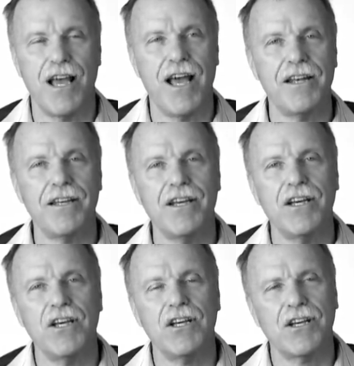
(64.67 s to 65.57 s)
And
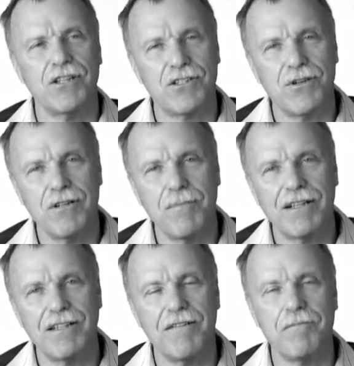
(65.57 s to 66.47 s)
concern
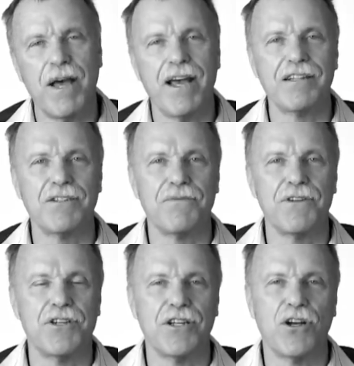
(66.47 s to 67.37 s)
about the impacts of
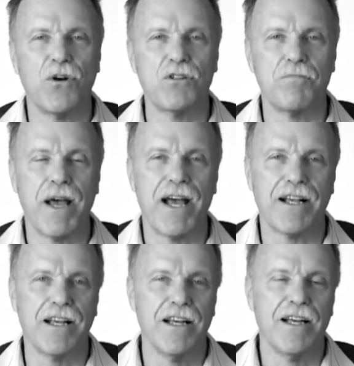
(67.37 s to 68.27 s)
fishing goes
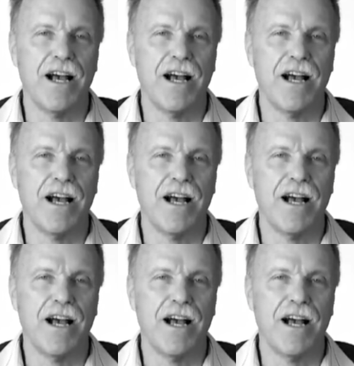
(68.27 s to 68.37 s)
back